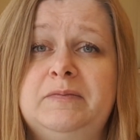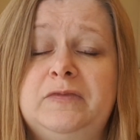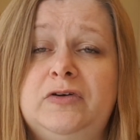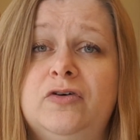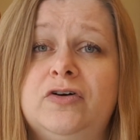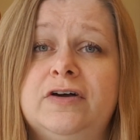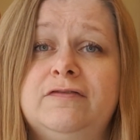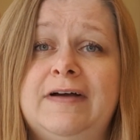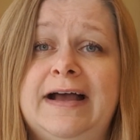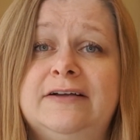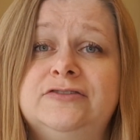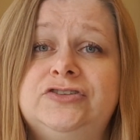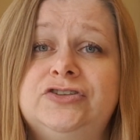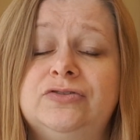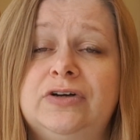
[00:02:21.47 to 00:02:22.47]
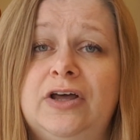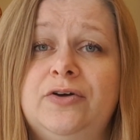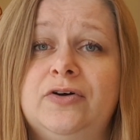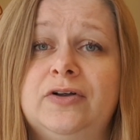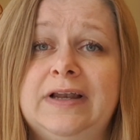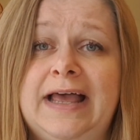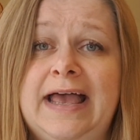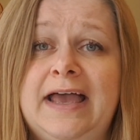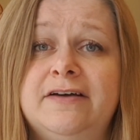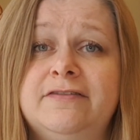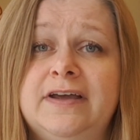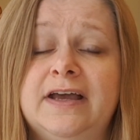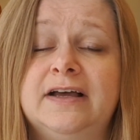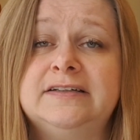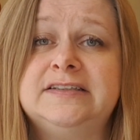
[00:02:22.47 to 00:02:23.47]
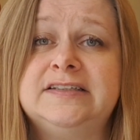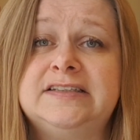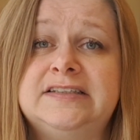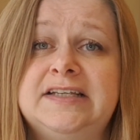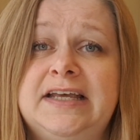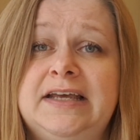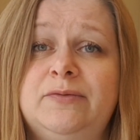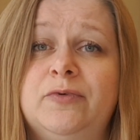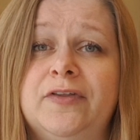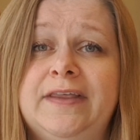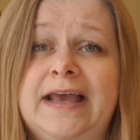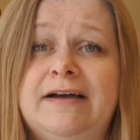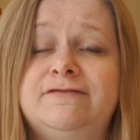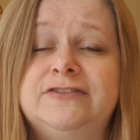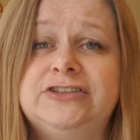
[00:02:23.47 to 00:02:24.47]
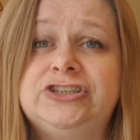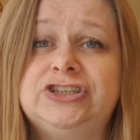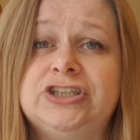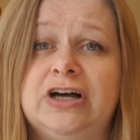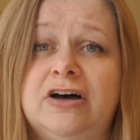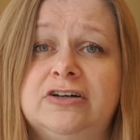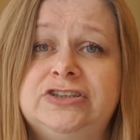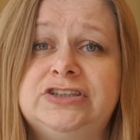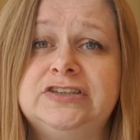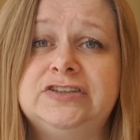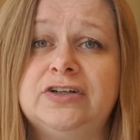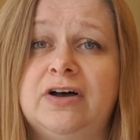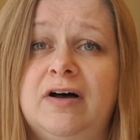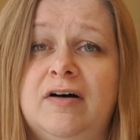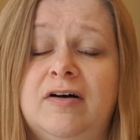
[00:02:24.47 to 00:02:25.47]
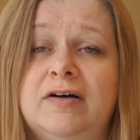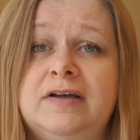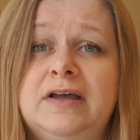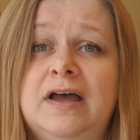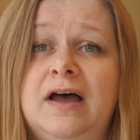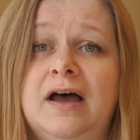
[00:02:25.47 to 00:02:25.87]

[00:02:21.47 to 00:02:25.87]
look around your local area to see what the average charges are.